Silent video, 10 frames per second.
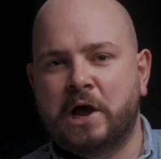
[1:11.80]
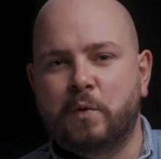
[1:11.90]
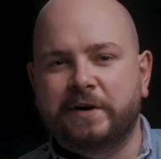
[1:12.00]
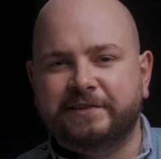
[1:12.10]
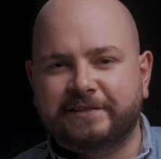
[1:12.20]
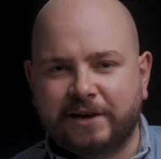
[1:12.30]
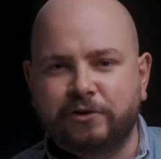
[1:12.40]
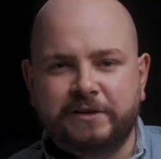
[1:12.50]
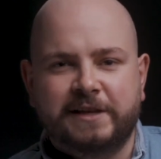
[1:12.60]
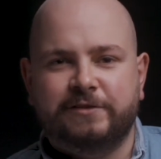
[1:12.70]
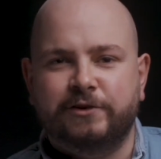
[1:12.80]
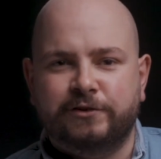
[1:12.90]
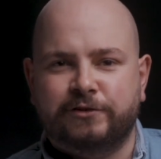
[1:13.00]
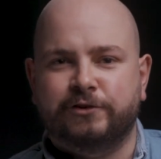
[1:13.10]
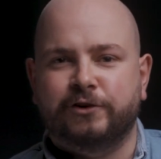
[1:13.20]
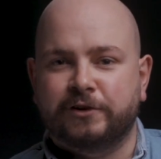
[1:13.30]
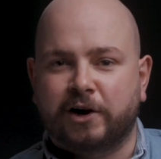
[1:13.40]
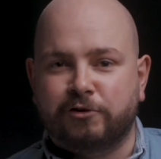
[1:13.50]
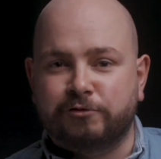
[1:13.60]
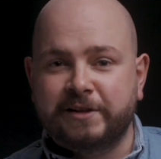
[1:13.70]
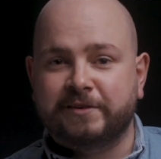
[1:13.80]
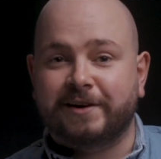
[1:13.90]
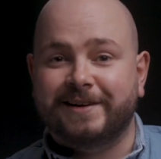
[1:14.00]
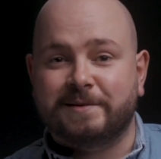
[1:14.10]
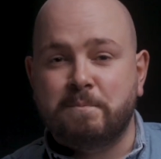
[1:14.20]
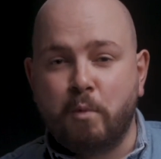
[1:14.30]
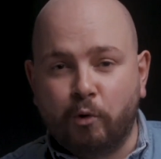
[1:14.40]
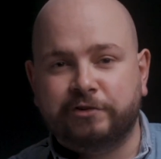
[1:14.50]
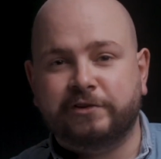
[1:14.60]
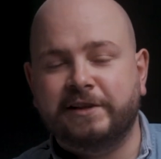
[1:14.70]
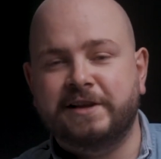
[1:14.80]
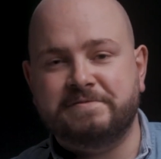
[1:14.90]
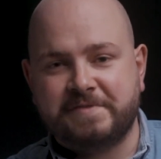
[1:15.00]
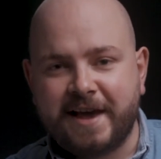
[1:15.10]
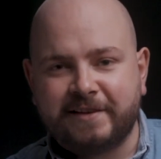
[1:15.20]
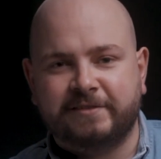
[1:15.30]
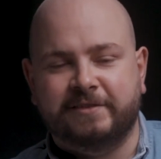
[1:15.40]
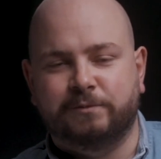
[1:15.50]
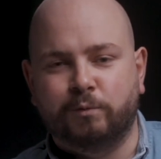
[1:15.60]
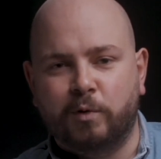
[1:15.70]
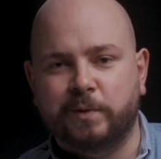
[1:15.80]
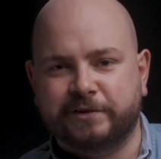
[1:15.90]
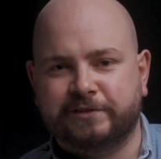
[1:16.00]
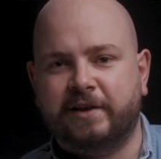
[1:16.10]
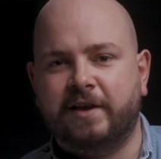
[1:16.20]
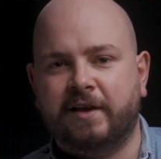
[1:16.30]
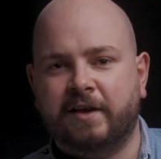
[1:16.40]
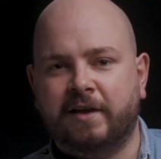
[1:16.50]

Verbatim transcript: we still need to ensure that our reader is emotionally invested in what we're saying.